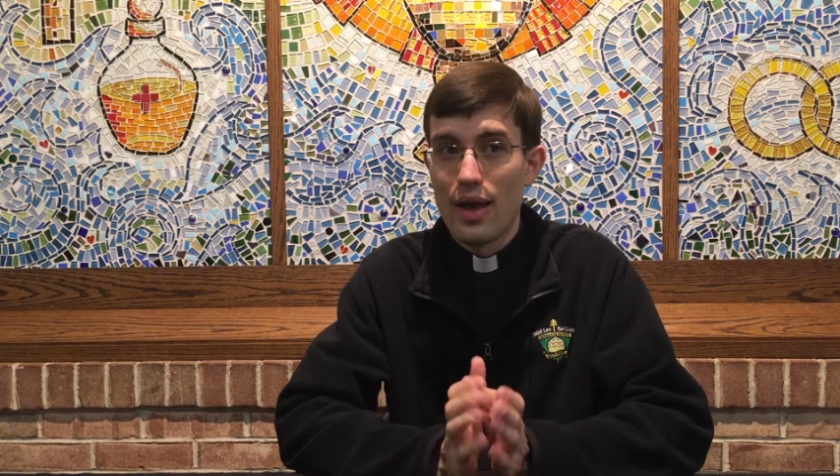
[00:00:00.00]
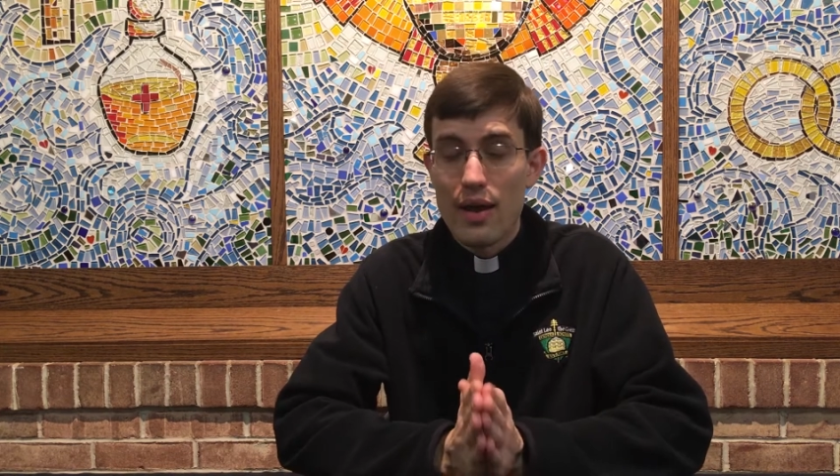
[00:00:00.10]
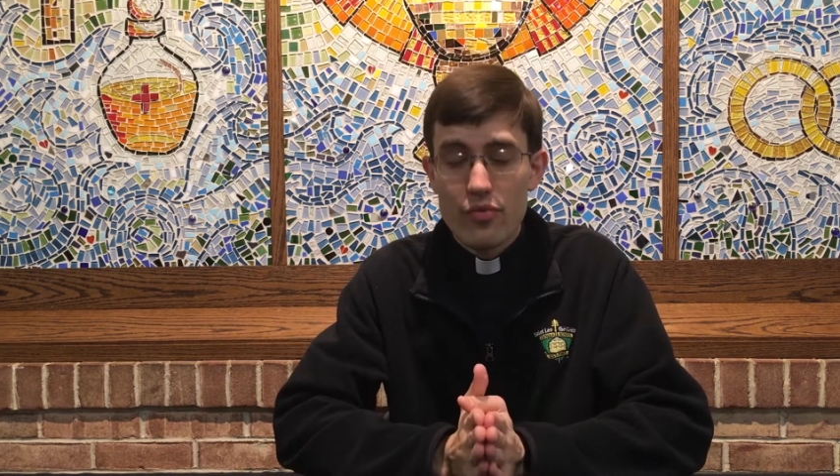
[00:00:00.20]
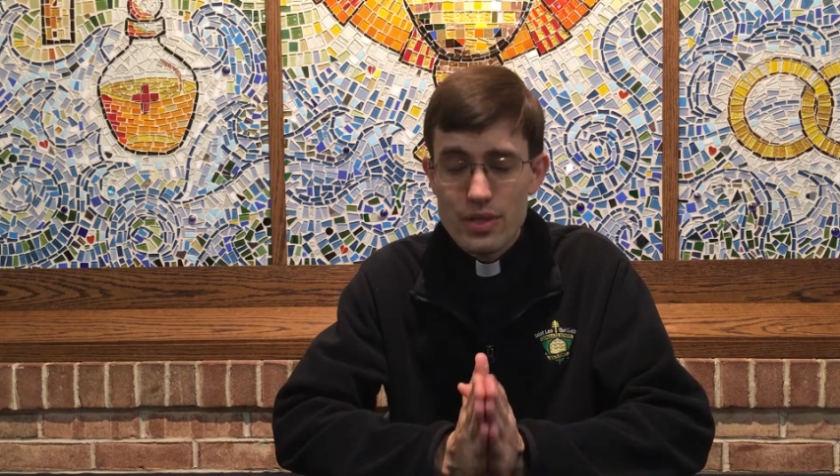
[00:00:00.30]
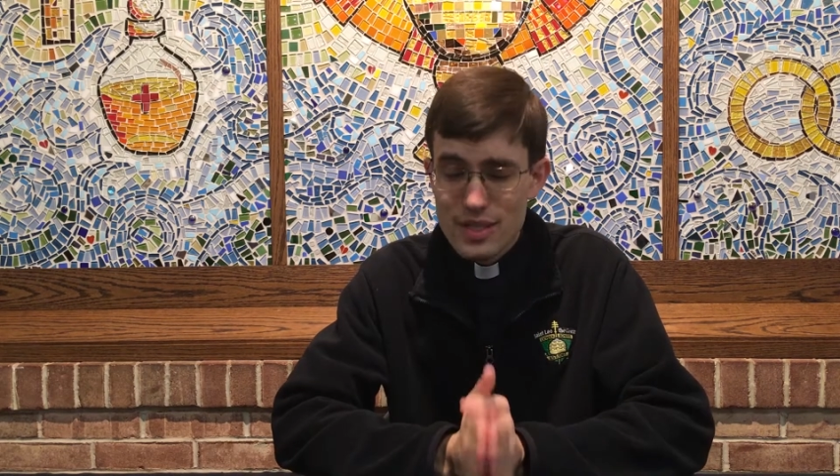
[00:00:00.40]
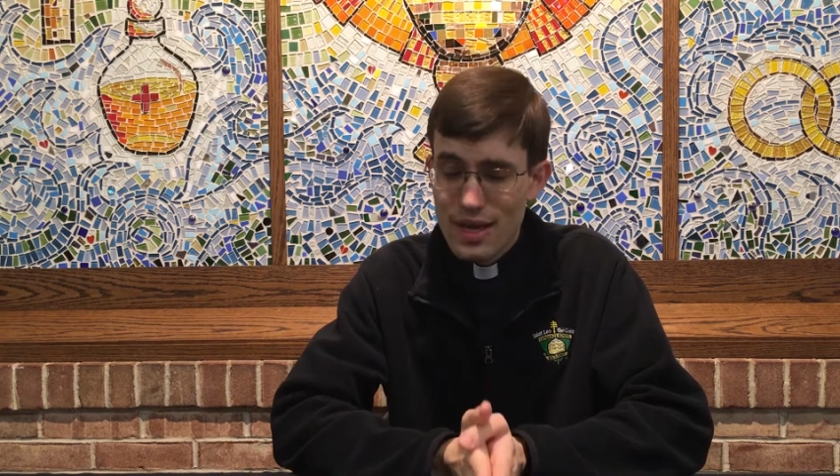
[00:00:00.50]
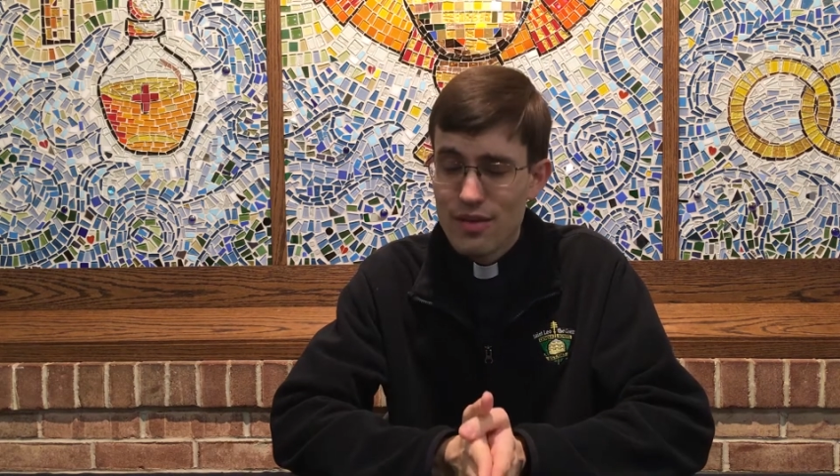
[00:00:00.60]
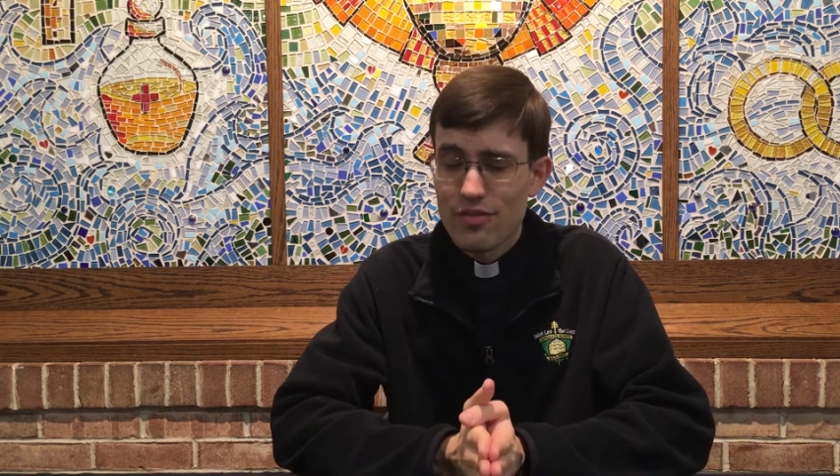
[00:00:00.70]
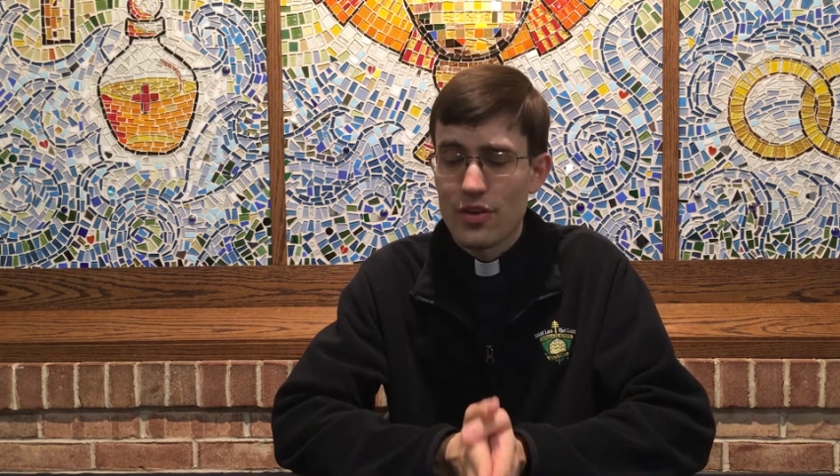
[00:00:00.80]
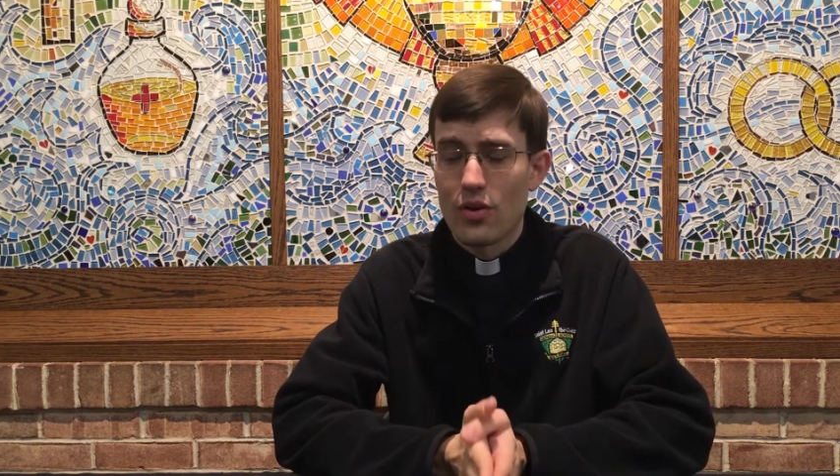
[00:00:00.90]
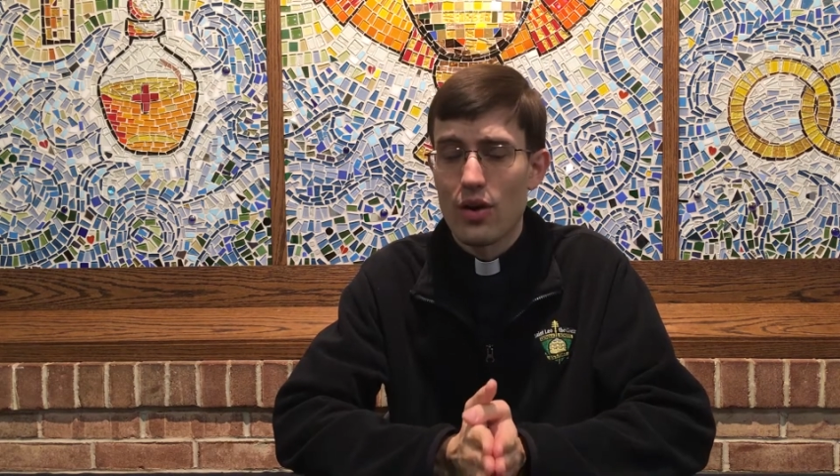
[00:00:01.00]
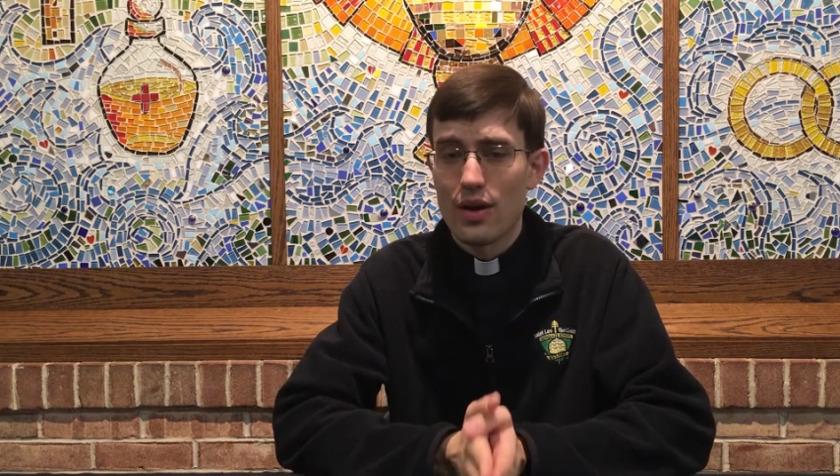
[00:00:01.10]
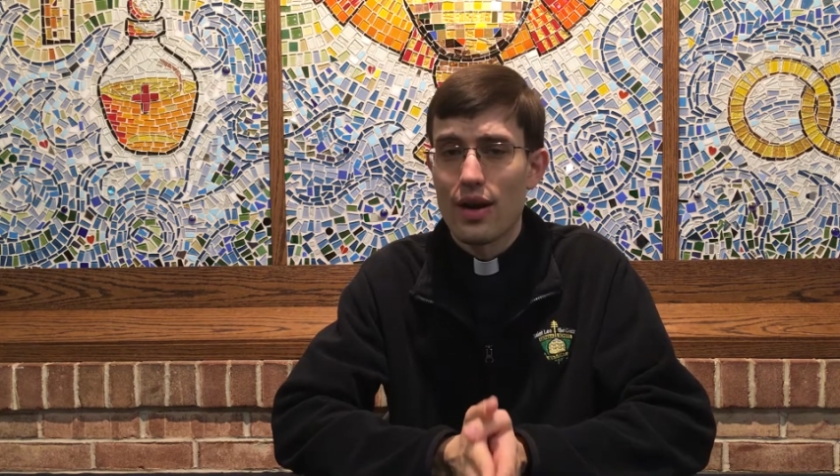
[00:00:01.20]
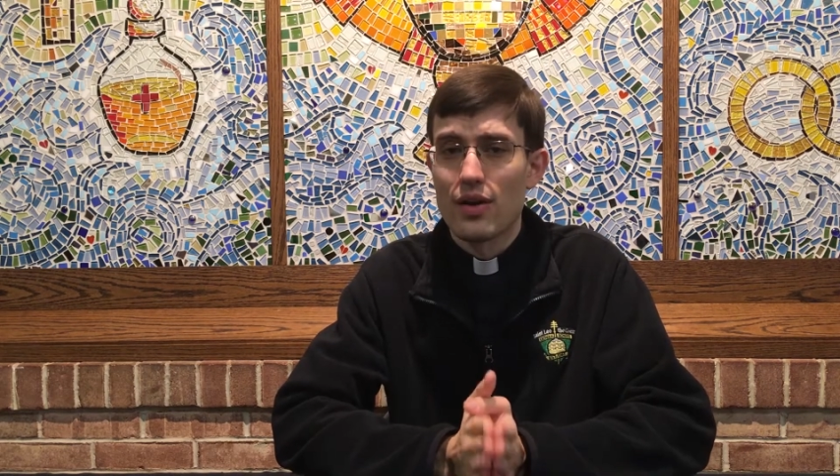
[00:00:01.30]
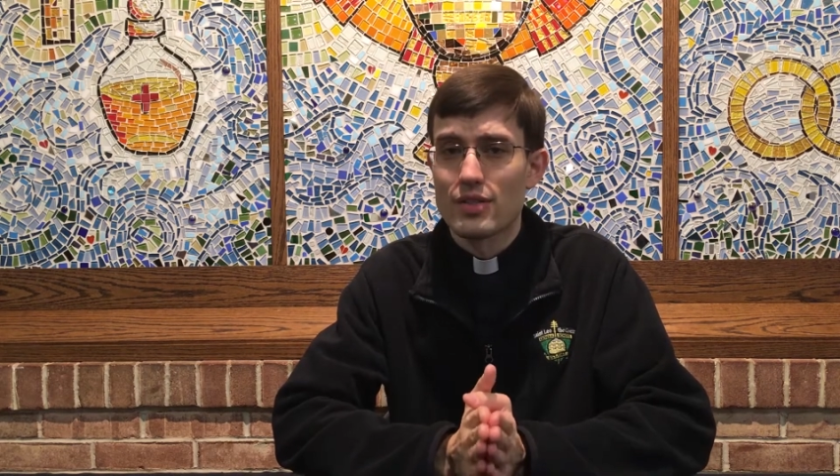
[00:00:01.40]
every day Father
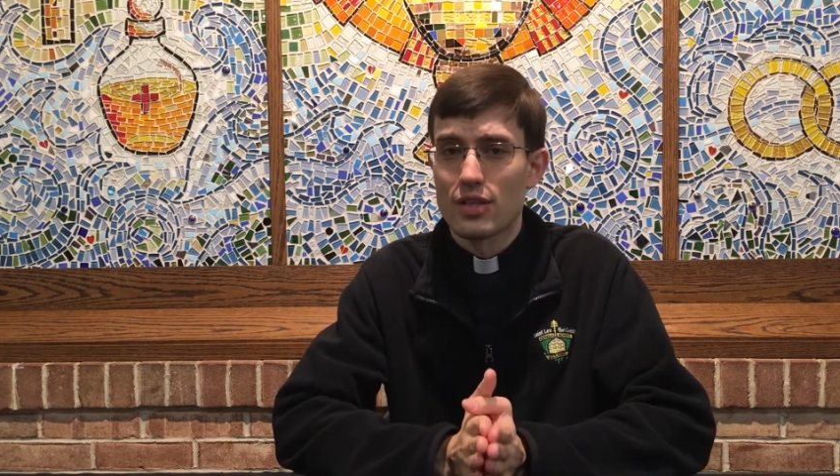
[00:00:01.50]
Hahn and I are